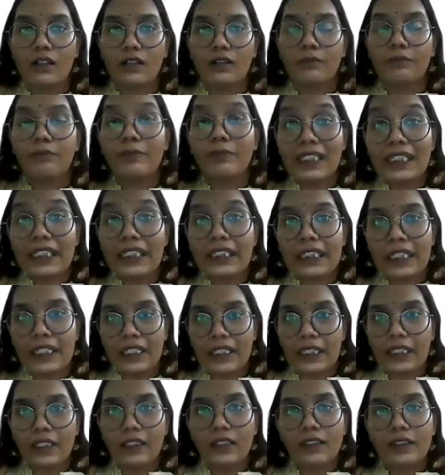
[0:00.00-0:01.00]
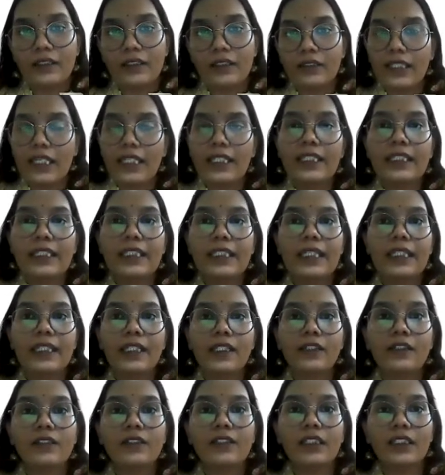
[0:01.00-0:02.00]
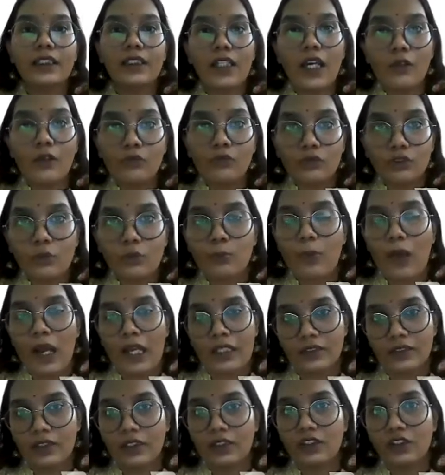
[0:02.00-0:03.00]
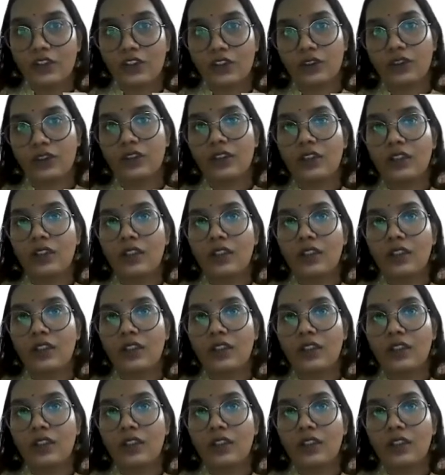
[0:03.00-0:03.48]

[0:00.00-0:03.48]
meet again, then they can sit down to pass such